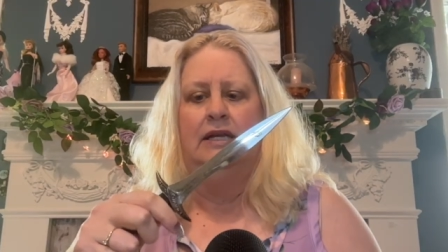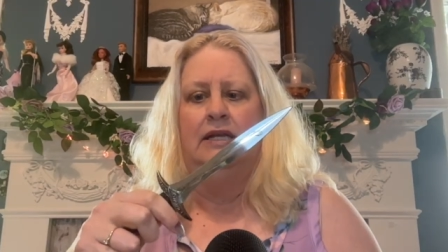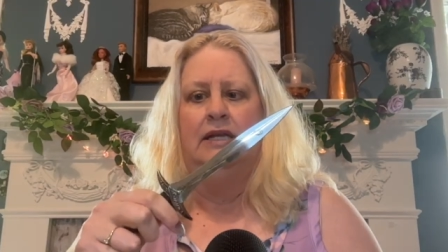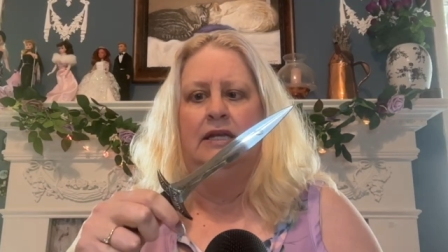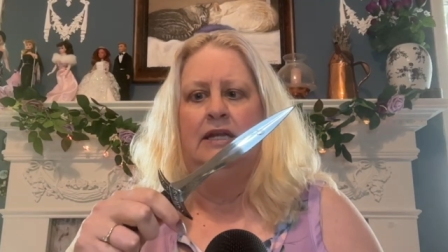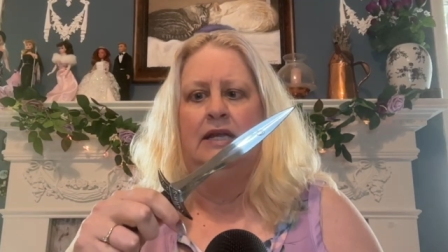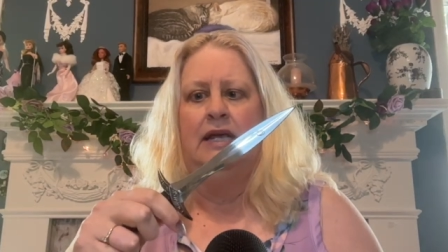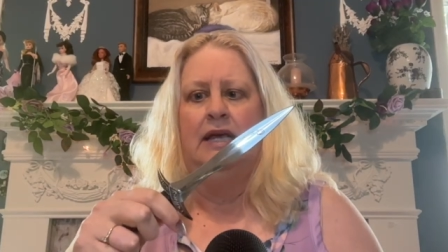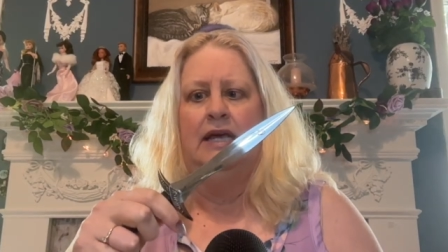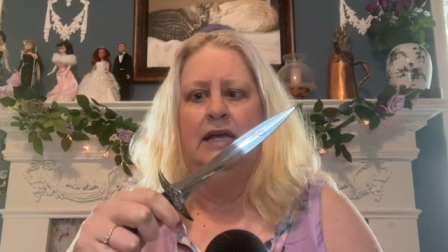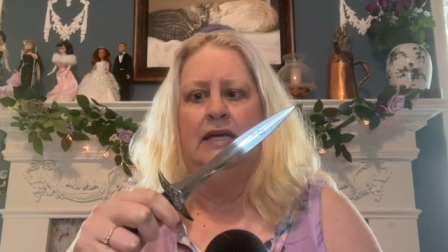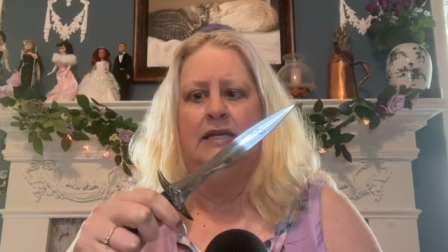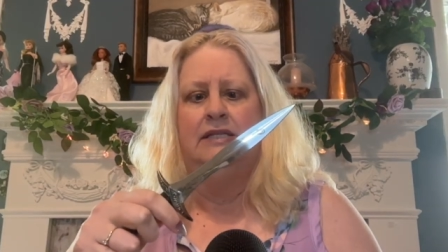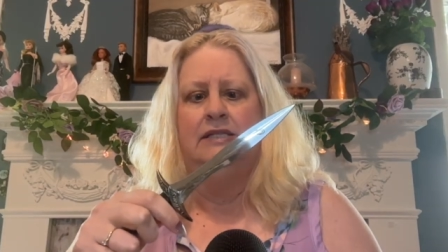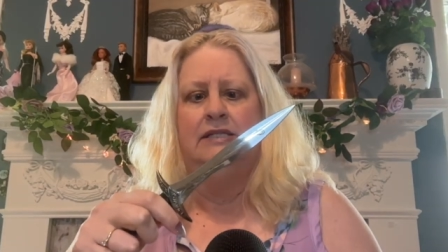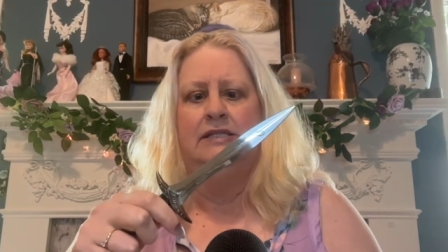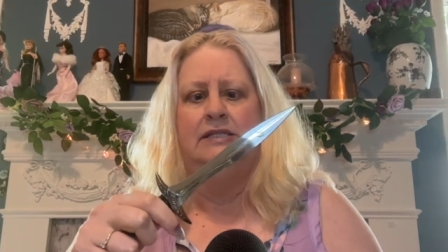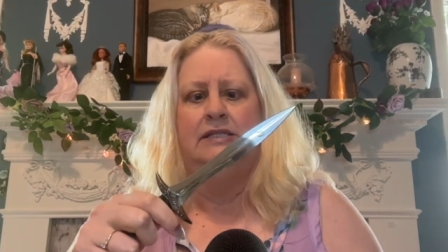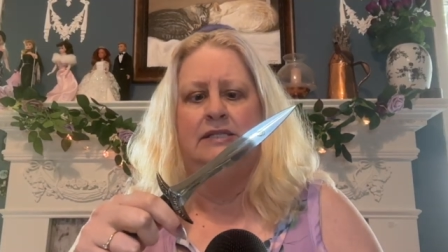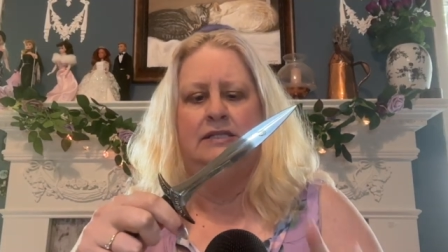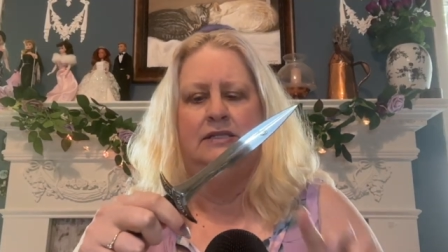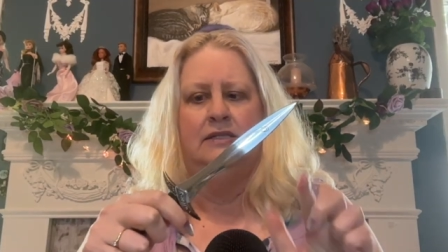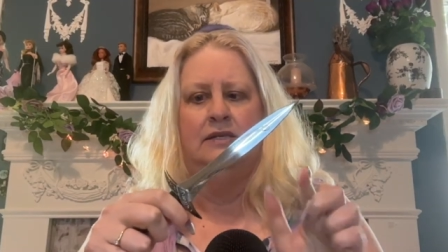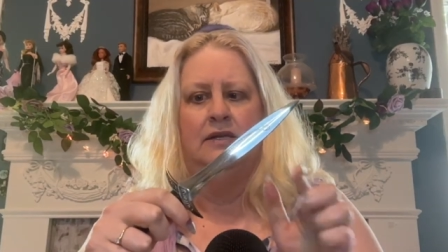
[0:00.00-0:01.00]
It
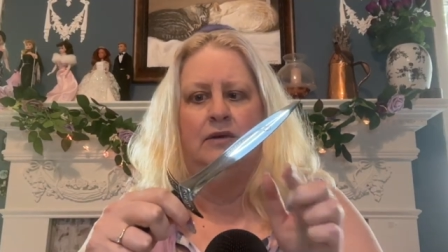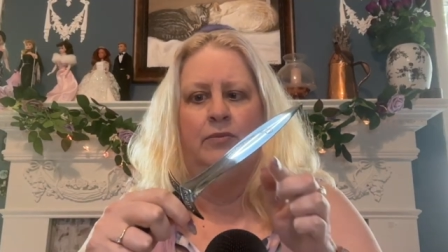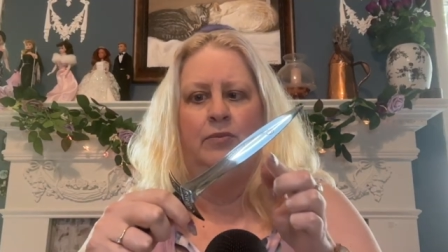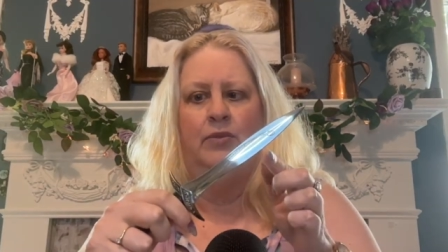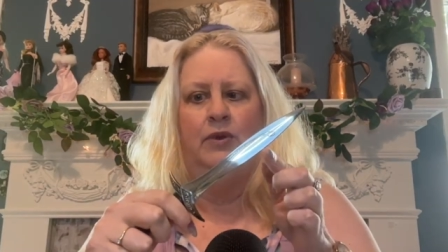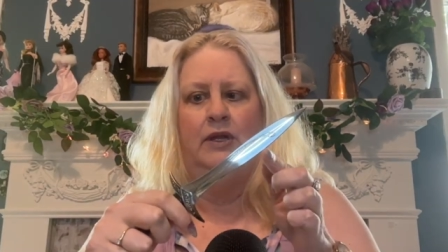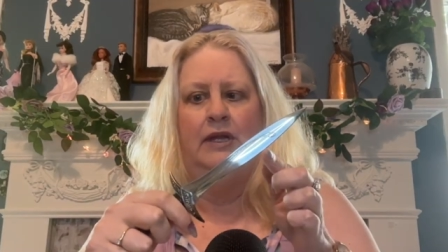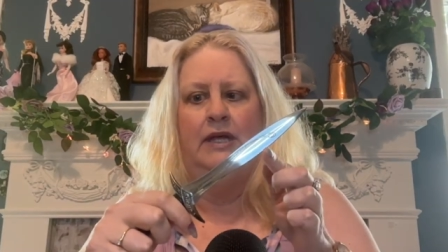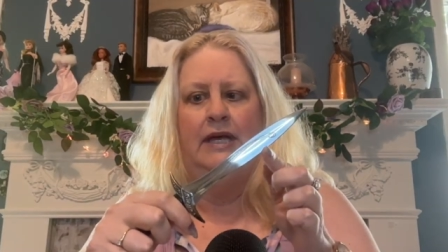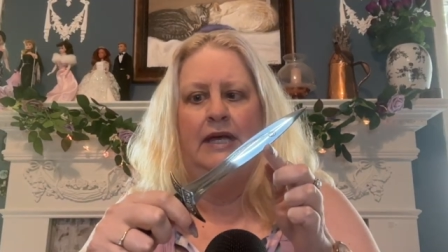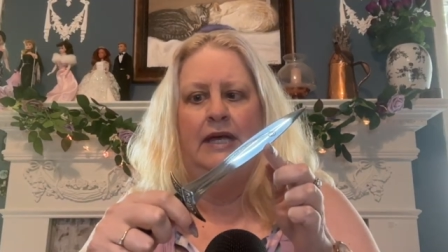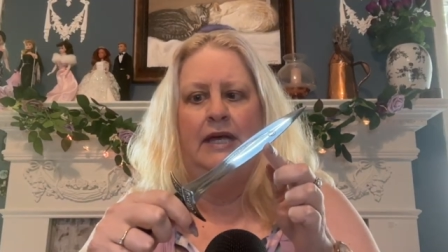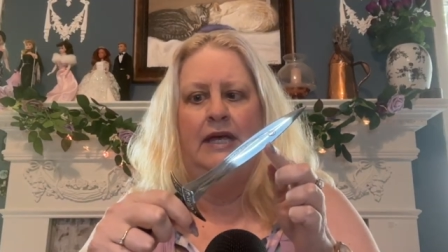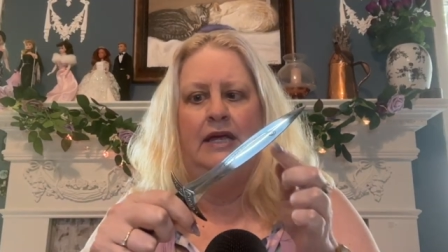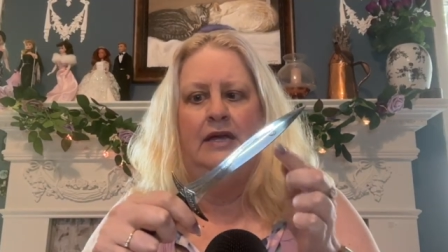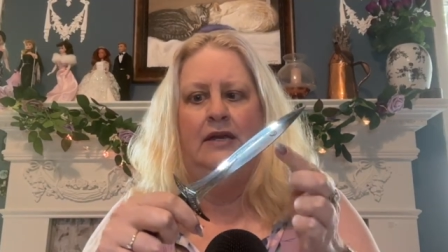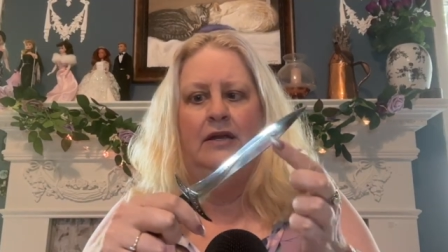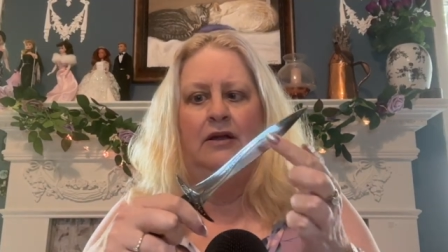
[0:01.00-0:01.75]
has a blade